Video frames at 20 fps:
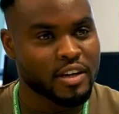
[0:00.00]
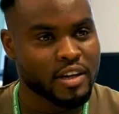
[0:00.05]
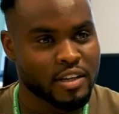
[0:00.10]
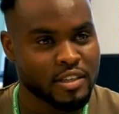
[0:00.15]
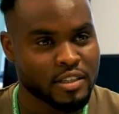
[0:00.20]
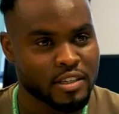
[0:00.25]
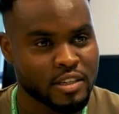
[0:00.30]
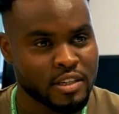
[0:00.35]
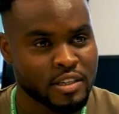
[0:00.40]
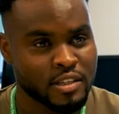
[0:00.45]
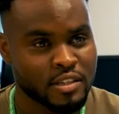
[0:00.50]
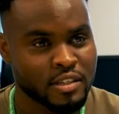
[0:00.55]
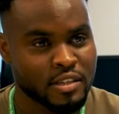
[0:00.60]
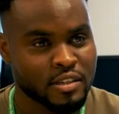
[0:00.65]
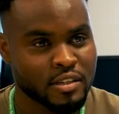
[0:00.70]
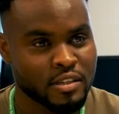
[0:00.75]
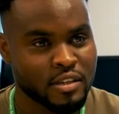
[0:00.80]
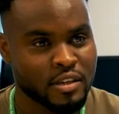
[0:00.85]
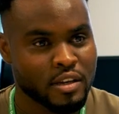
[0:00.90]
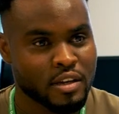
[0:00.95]
countries.
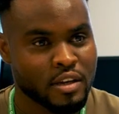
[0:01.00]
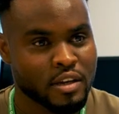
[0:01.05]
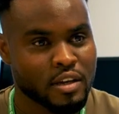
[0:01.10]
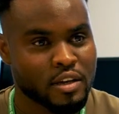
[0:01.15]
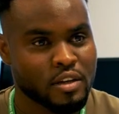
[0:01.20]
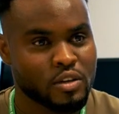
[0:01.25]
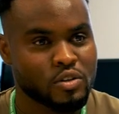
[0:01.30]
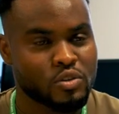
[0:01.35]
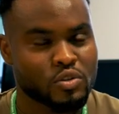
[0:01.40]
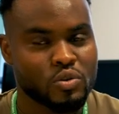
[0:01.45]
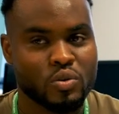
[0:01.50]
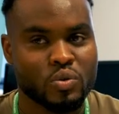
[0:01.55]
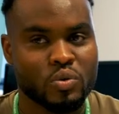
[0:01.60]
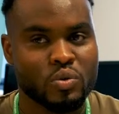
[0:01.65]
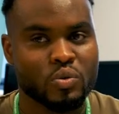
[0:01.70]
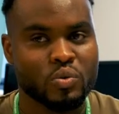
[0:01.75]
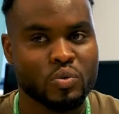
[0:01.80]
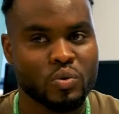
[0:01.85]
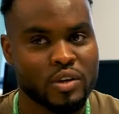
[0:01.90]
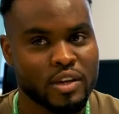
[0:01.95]
So
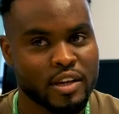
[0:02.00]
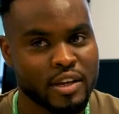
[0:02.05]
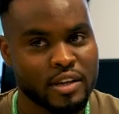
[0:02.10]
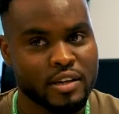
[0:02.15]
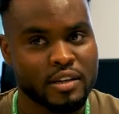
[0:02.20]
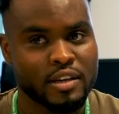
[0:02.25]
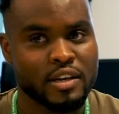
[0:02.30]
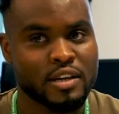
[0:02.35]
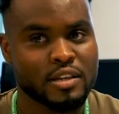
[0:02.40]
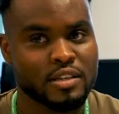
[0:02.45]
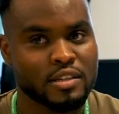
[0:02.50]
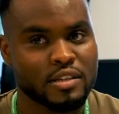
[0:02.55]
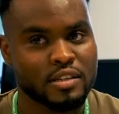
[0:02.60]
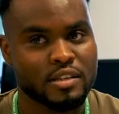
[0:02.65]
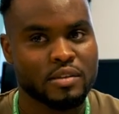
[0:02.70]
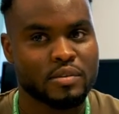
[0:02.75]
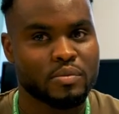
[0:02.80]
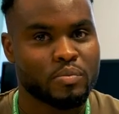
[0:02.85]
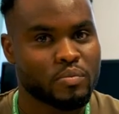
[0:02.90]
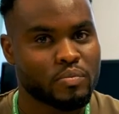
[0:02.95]
we learn, yes,
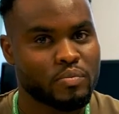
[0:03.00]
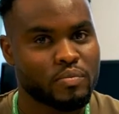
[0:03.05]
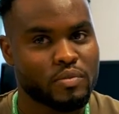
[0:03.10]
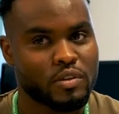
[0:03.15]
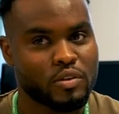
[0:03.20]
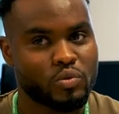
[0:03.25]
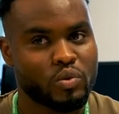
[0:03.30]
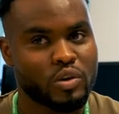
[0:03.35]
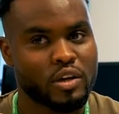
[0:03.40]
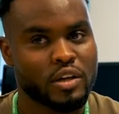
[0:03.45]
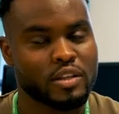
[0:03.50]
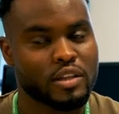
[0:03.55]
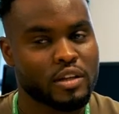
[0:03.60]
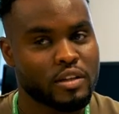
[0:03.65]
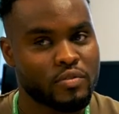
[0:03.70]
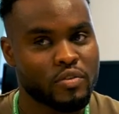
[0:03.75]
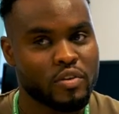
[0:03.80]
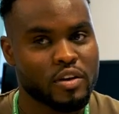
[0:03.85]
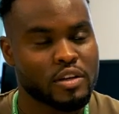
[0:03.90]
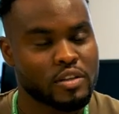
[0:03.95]
we get
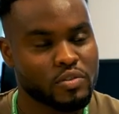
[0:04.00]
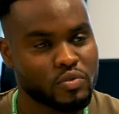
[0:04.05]
advice